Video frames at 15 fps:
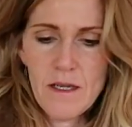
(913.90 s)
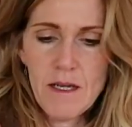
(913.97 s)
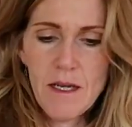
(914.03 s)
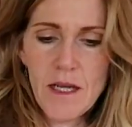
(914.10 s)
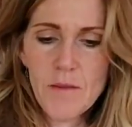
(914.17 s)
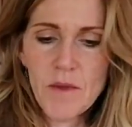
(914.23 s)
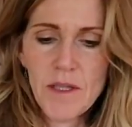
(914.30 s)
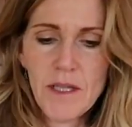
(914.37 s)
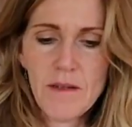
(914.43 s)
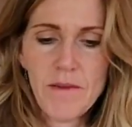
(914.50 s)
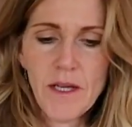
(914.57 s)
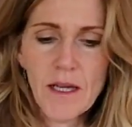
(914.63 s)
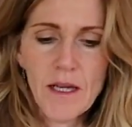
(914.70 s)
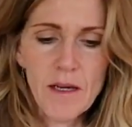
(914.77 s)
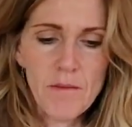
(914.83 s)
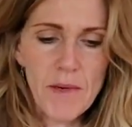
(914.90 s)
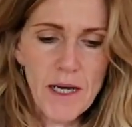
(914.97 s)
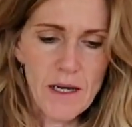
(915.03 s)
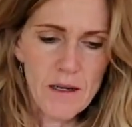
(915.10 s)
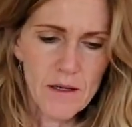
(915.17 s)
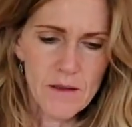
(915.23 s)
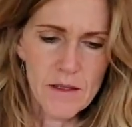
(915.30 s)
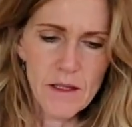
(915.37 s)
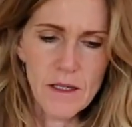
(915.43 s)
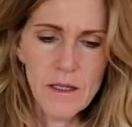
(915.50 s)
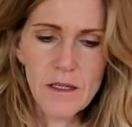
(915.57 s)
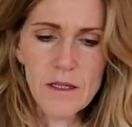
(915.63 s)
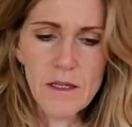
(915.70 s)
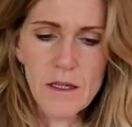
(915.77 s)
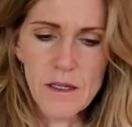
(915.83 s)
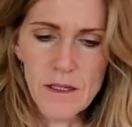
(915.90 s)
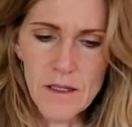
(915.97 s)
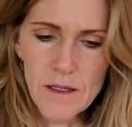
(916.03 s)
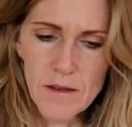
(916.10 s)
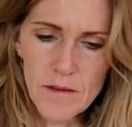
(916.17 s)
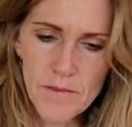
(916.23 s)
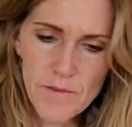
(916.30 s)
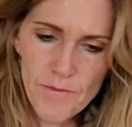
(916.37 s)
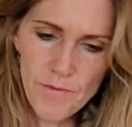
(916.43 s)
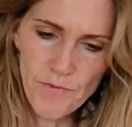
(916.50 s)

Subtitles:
and I'm leaving about, I